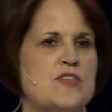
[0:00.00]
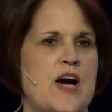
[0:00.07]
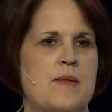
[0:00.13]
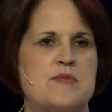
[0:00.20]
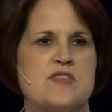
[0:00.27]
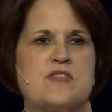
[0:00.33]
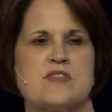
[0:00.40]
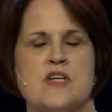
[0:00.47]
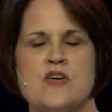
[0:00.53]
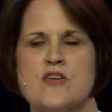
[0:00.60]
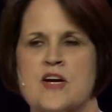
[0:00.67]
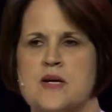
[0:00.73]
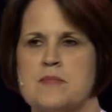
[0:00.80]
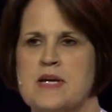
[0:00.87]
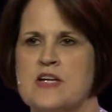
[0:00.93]
Thomas isn't here,
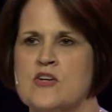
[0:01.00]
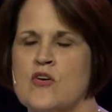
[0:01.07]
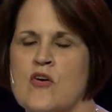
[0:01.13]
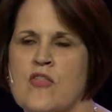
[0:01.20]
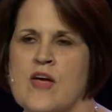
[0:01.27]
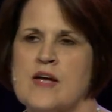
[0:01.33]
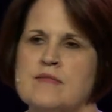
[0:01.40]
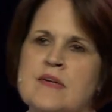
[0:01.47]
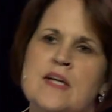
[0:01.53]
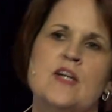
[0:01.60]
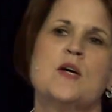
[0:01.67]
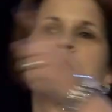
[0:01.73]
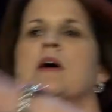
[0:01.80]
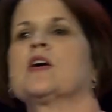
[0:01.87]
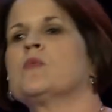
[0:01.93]
gotta make a note of that.
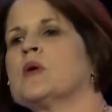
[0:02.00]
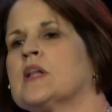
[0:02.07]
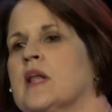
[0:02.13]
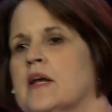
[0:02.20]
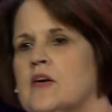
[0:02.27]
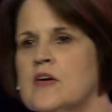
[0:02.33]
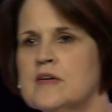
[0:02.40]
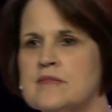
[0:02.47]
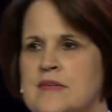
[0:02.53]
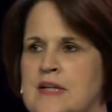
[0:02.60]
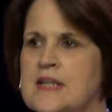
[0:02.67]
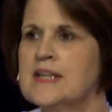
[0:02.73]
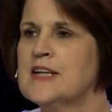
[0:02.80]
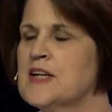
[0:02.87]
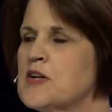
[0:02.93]
Come back a week later,
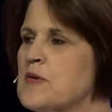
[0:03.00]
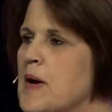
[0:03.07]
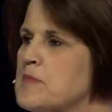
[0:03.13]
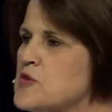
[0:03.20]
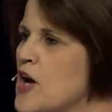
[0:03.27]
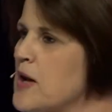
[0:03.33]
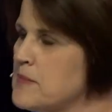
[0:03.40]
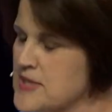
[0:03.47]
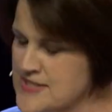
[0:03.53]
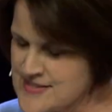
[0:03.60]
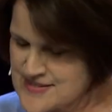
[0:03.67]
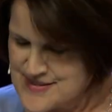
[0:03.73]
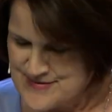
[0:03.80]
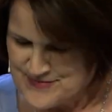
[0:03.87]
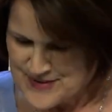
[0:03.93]
grab
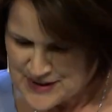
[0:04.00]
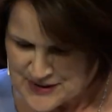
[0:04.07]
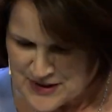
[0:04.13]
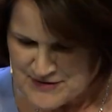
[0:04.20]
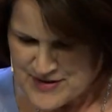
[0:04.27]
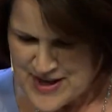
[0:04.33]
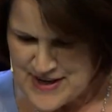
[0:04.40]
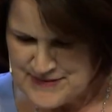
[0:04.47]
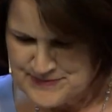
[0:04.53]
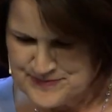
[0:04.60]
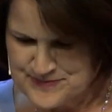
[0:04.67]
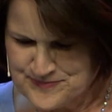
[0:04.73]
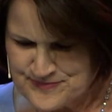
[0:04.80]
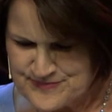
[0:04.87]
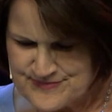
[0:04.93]
Thomas. I love that.
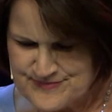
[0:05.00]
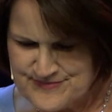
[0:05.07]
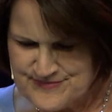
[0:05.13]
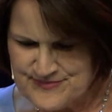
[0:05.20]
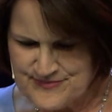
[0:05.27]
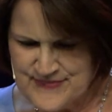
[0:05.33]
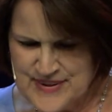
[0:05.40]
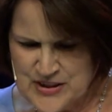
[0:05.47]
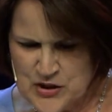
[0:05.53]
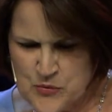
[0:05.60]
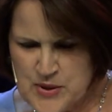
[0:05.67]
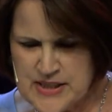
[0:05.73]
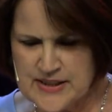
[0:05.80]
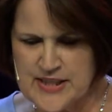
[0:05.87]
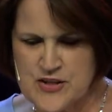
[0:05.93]
A
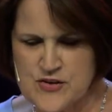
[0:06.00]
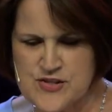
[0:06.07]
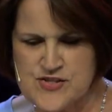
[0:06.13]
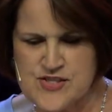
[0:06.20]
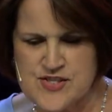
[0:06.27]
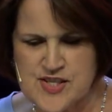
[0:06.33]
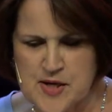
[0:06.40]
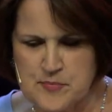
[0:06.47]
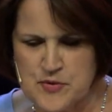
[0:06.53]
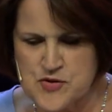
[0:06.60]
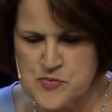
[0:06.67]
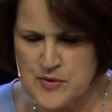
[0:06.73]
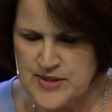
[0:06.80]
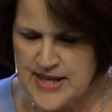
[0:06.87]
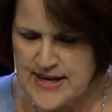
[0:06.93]
week later, his
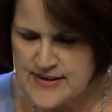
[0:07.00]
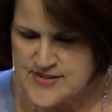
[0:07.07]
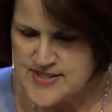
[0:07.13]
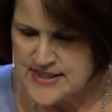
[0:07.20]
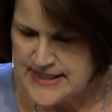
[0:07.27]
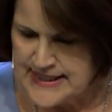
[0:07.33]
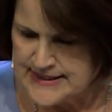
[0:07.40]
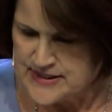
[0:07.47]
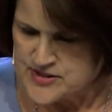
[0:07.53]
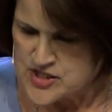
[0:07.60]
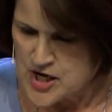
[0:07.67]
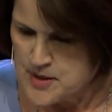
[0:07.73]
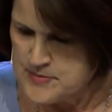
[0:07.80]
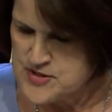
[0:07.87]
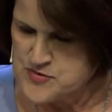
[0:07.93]
disciples were in the house again, and
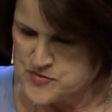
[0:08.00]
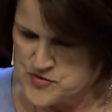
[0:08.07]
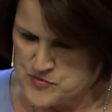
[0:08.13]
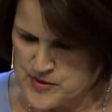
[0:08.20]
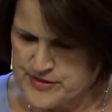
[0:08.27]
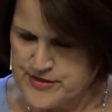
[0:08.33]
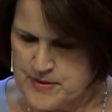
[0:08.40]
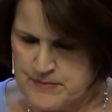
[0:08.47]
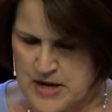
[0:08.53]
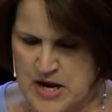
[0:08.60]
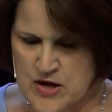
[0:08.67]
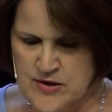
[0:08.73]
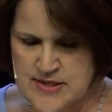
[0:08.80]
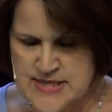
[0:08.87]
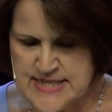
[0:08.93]
Thomas was with them
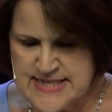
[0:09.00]
now.